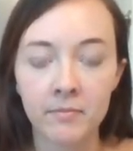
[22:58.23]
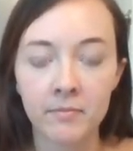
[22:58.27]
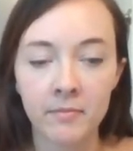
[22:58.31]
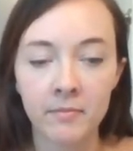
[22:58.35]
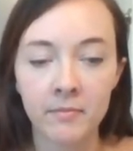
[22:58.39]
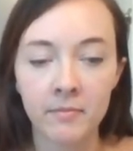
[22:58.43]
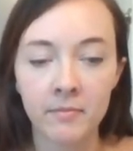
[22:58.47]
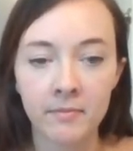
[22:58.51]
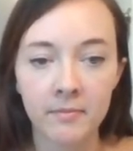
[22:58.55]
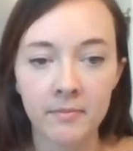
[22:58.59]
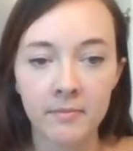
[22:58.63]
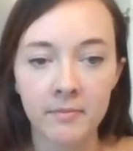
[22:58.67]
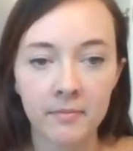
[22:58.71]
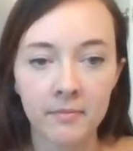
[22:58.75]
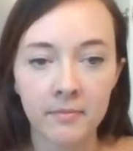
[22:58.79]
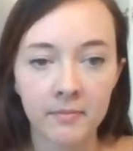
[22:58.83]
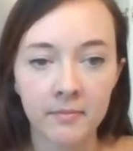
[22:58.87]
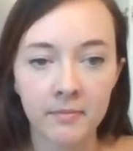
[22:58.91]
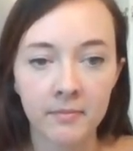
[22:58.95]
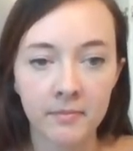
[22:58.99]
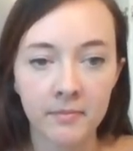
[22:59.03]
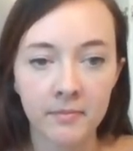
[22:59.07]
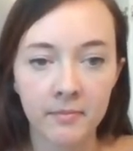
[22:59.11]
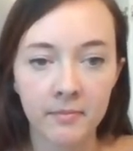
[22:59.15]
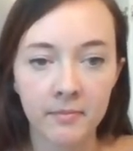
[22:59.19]

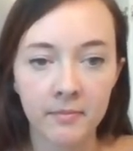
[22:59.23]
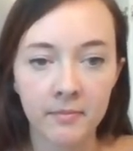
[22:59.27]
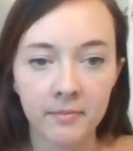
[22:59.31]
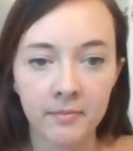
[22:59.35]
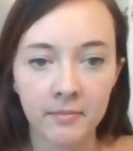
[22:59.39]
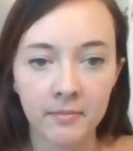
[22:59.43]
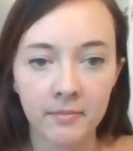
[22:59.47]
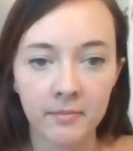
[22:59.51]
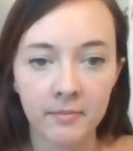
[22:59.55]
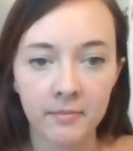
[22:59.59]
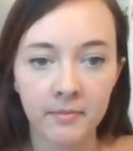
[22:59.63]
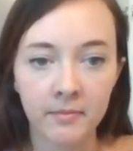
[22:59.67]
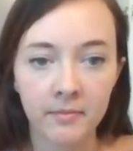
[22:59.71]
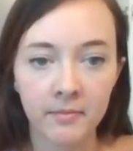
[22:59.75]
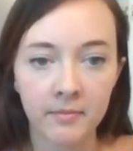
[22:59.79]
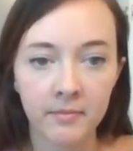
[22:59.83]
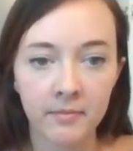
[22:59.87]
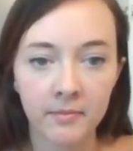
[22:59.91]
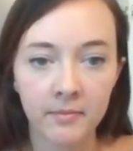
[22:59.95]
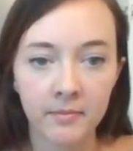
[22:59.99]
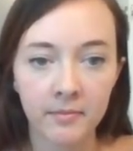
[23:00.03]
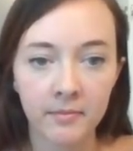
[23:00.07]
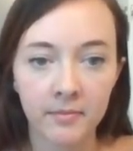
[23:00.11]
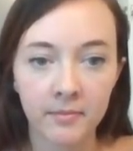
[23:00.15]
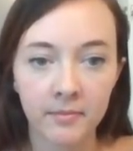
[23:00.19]

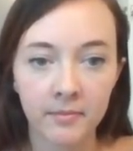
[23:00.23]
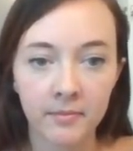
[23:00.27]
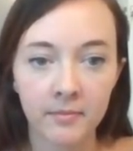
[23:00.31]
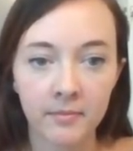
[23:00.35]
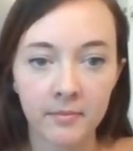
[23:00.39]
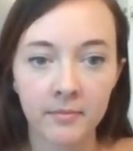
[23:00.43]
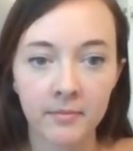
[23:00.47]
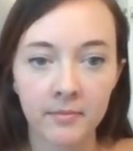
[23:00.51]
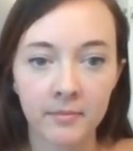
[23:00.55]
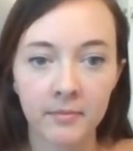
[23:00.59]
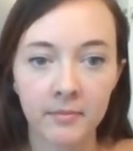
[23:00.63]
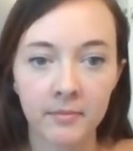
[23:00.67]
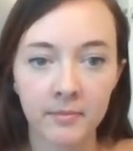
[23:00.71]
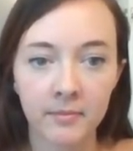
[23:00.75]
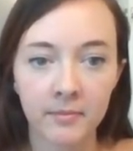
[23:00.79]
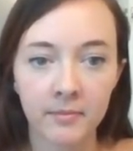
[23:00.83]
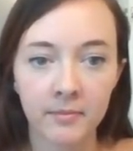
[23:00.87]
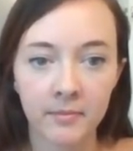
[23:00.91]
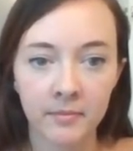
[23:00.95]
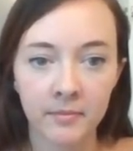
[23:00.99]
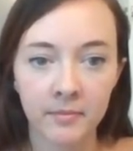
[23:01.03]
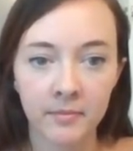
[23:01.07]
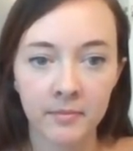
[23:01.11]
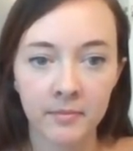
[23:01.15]
The person shown says nothing.